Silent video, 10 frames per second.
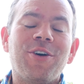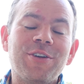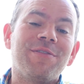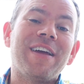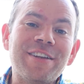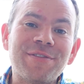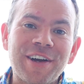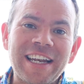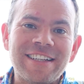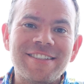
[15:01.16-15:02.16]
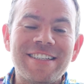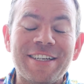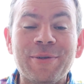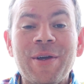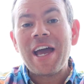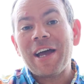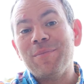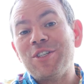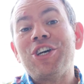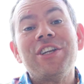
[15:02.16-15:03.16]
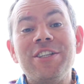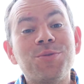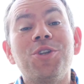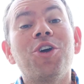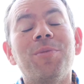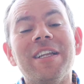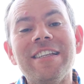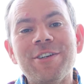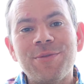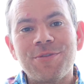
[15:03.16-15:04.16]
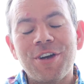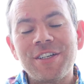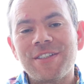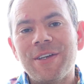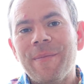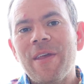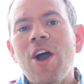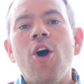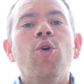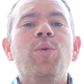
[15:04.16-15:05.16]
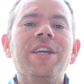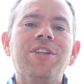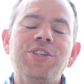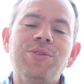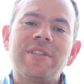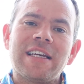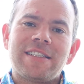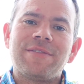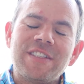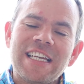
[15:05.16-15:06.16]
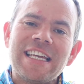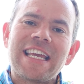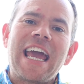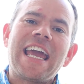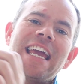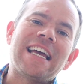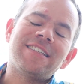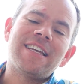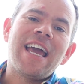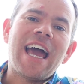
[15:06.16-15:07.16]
on a vendor finance deal and turn it into a no money deal for us. Or we can use that 78K as